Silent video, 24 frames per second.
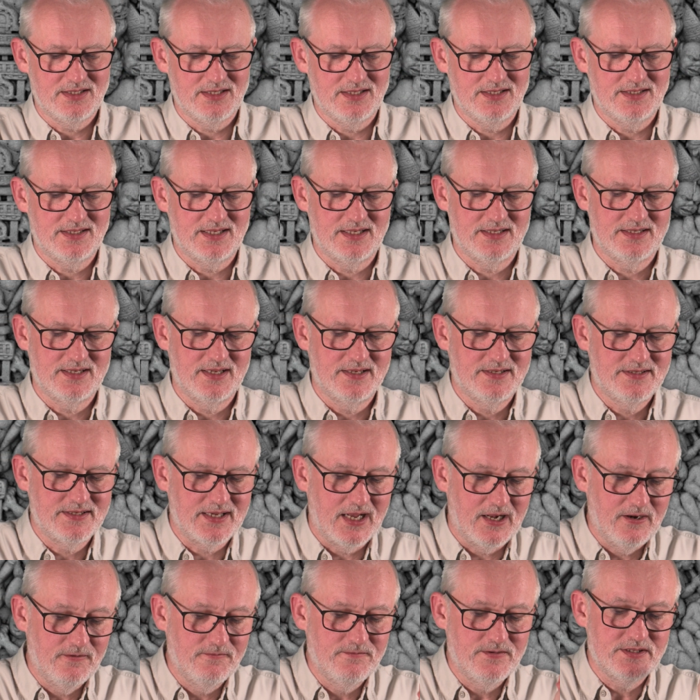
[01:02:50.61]
He says,
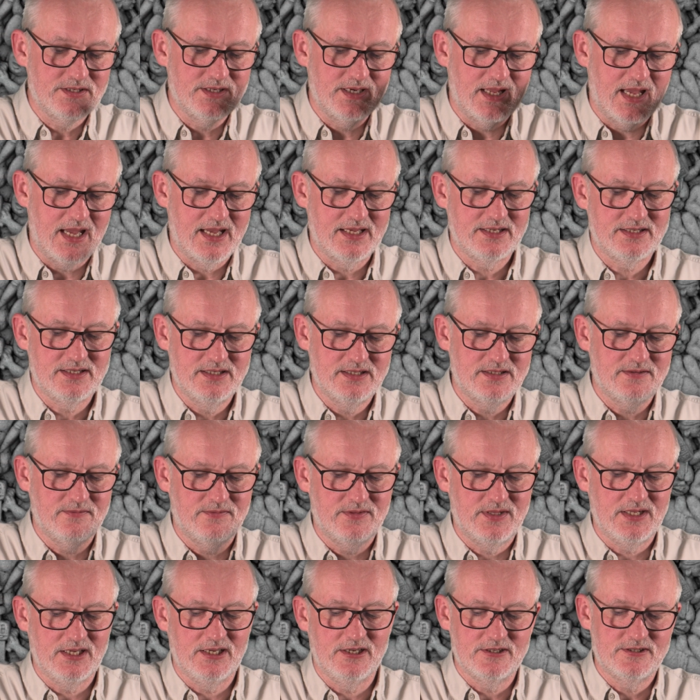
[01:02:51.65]
self is an essence of
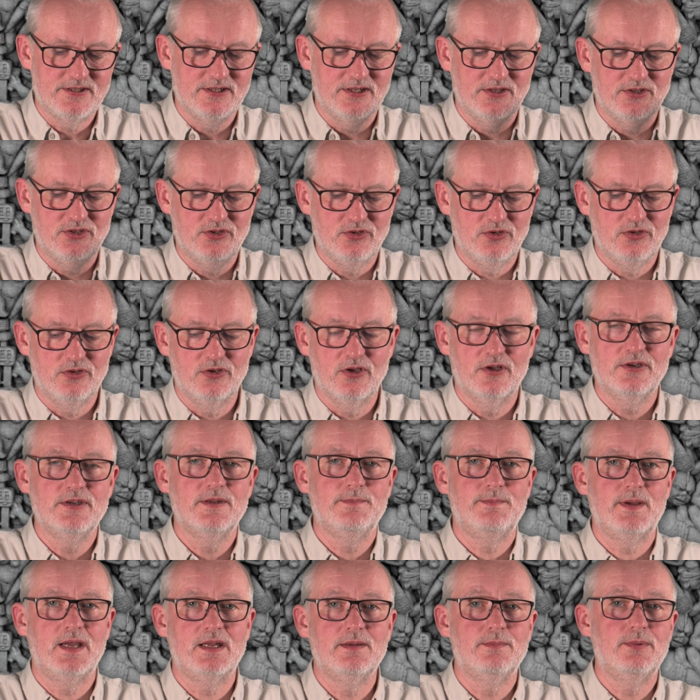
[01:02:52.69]
things that do not
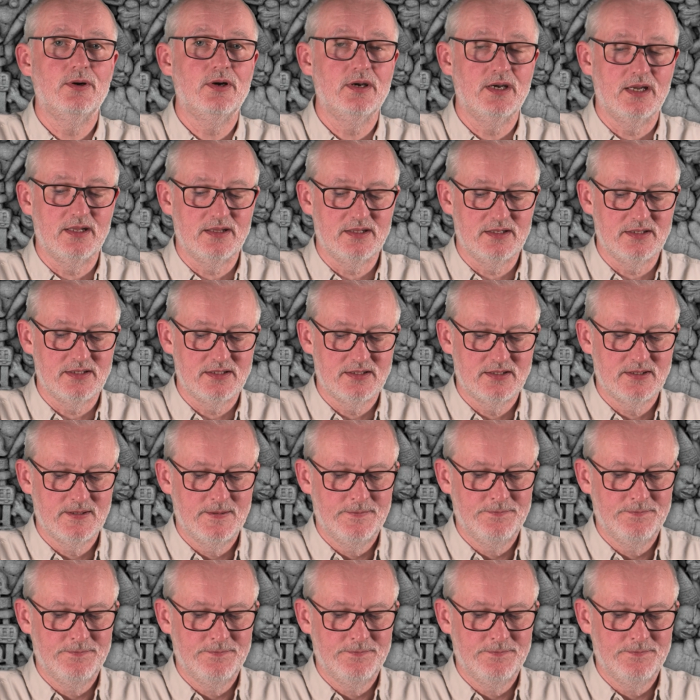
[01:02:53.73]
depend upon others.